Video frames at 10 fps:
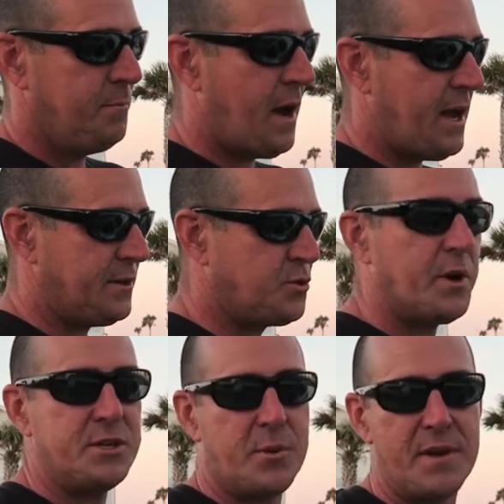my
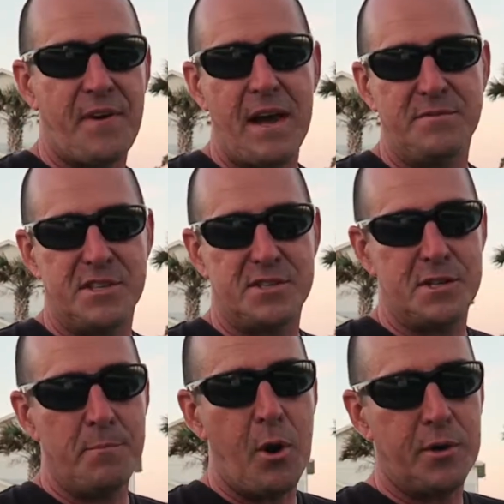
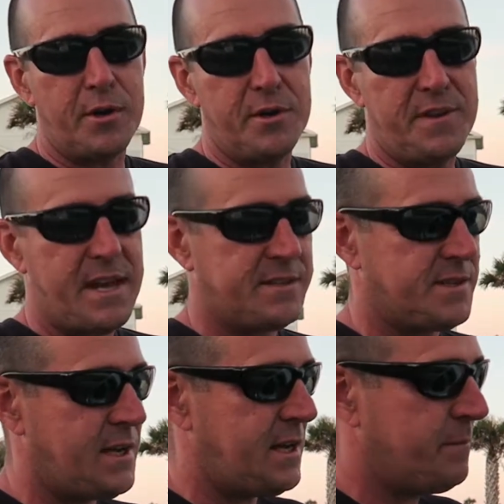2025cc motor. That's